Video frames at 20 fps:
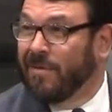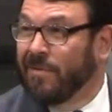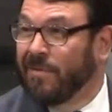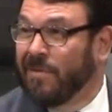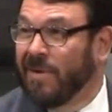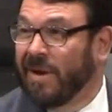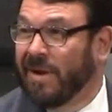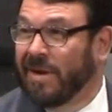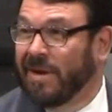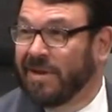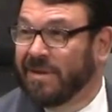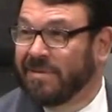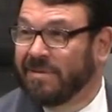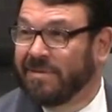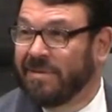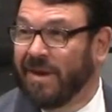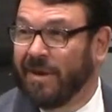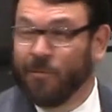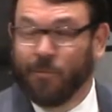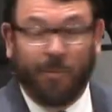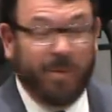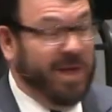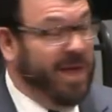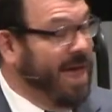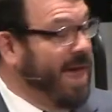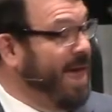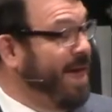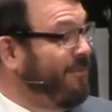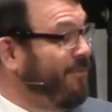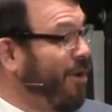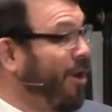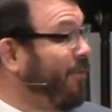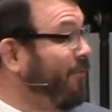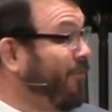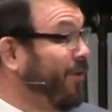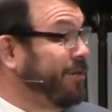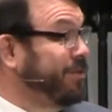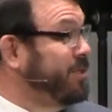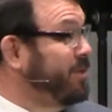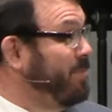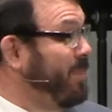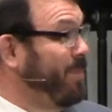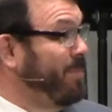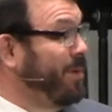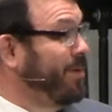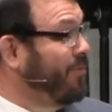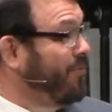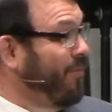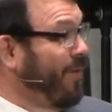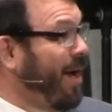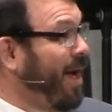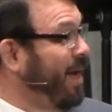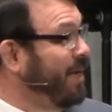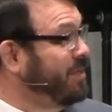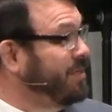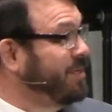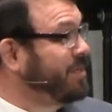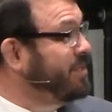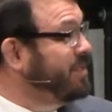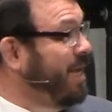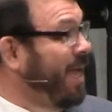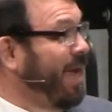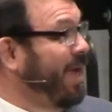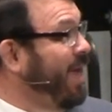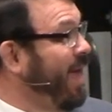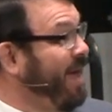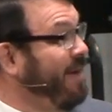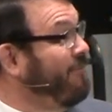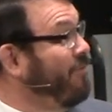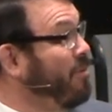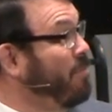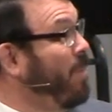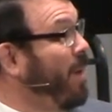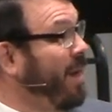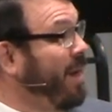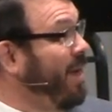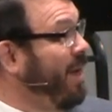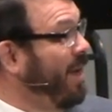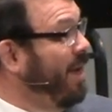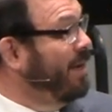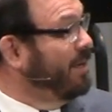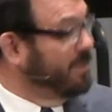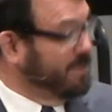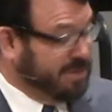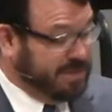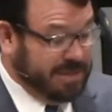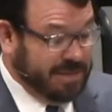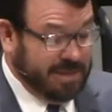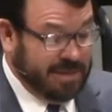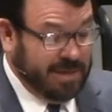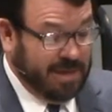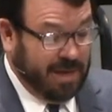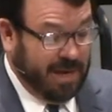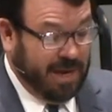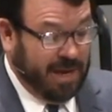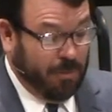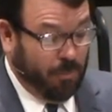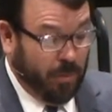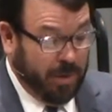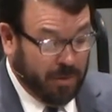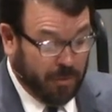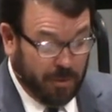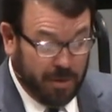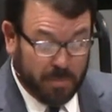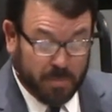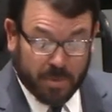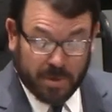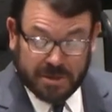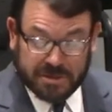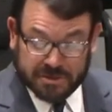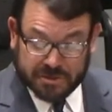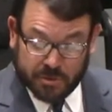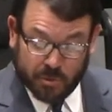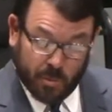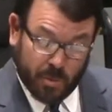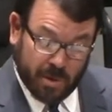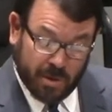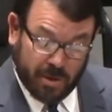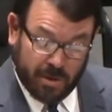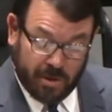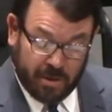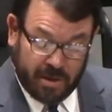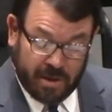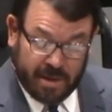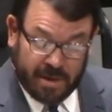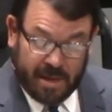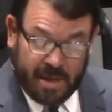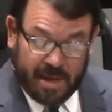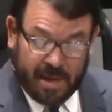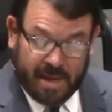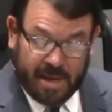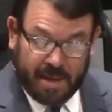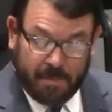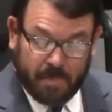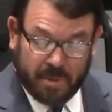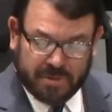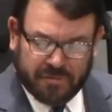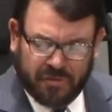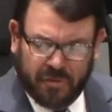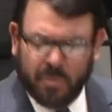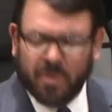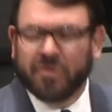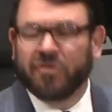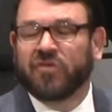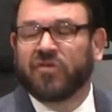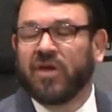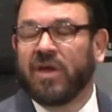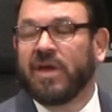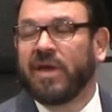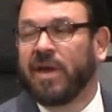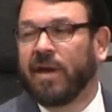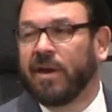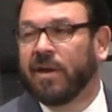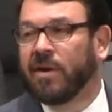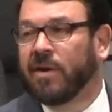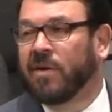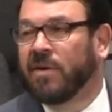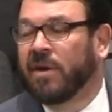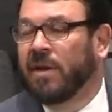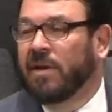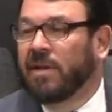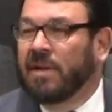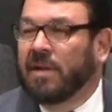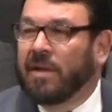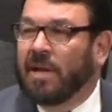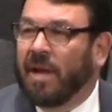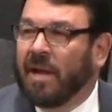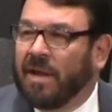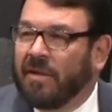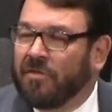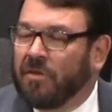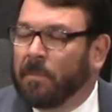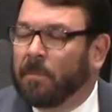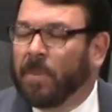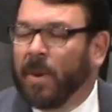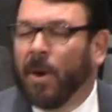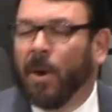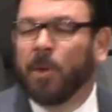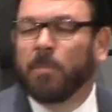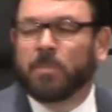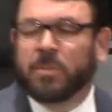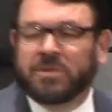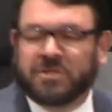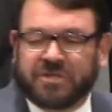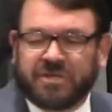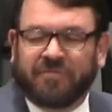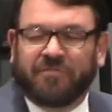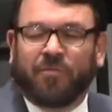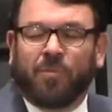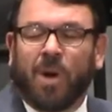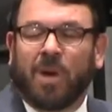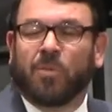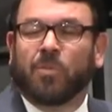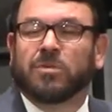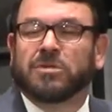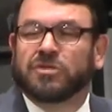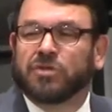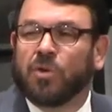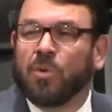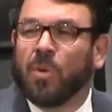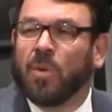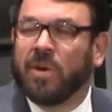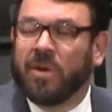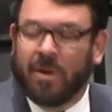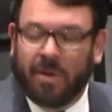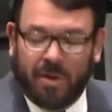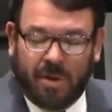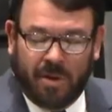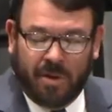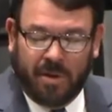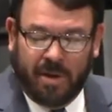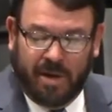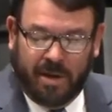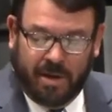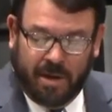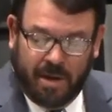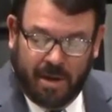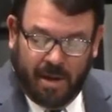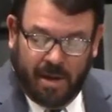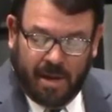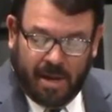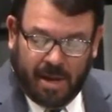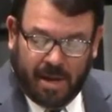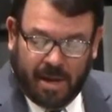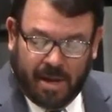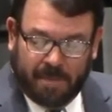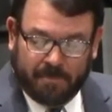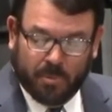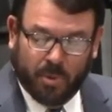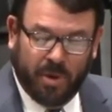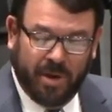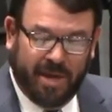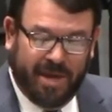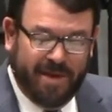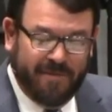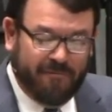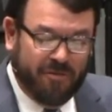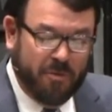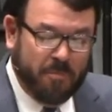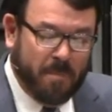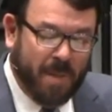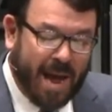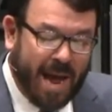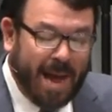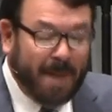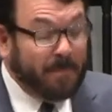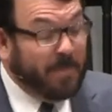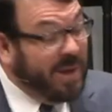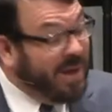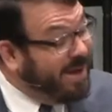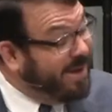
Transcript: You know, uh, you know, we have our First Amendment's right just like everybody else, and we are going to preach the Word. Uh, but you will see here uh, the purpose of what was going on, and uh, I'm going to give you my